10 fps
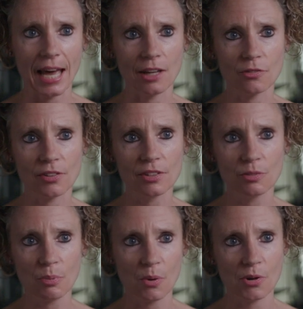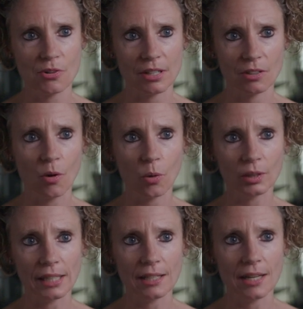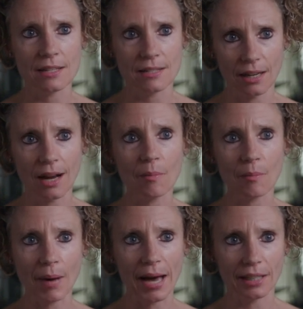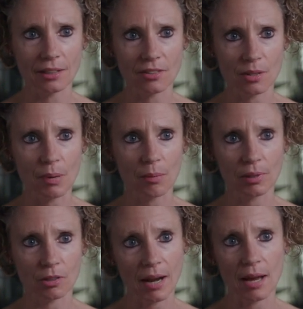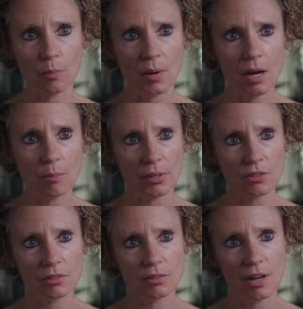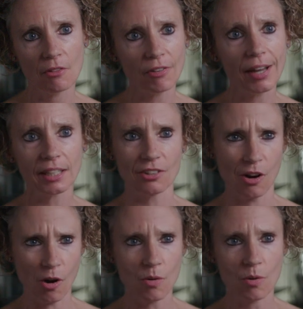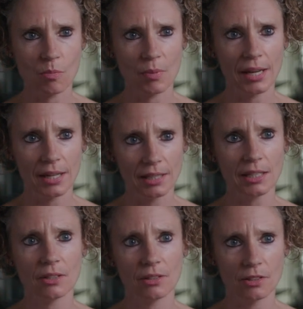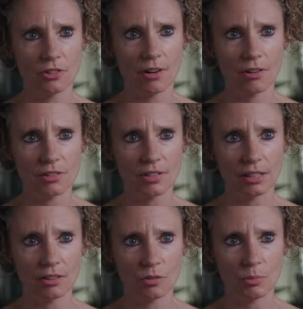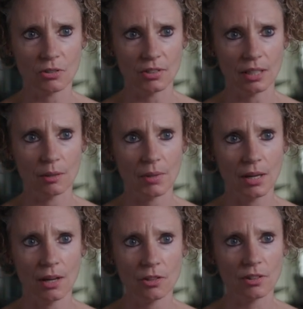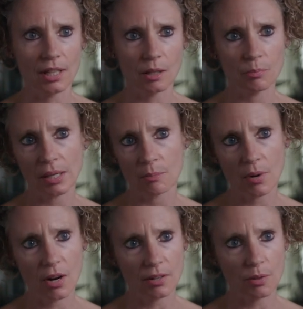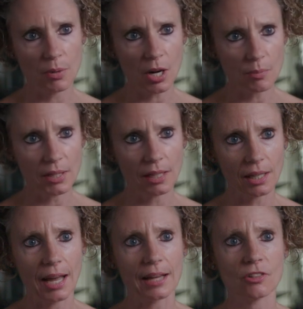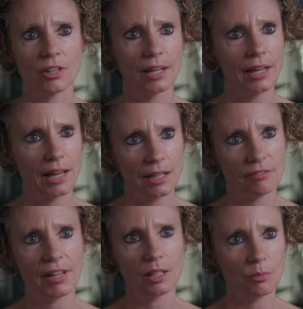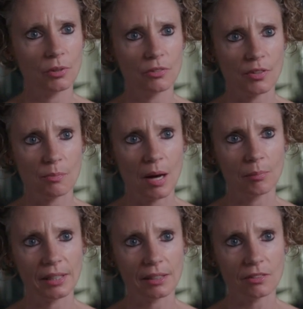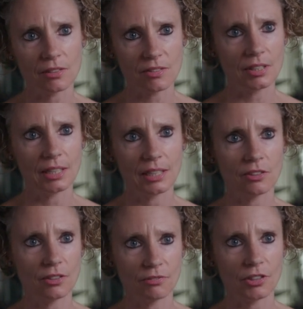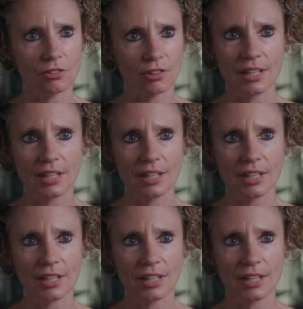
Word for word: And for this portrait not only to come back into the public realm, but to find a home here in the Charles Dickens Museum so that it can become part of the permanent collection and available for the public to see into the future.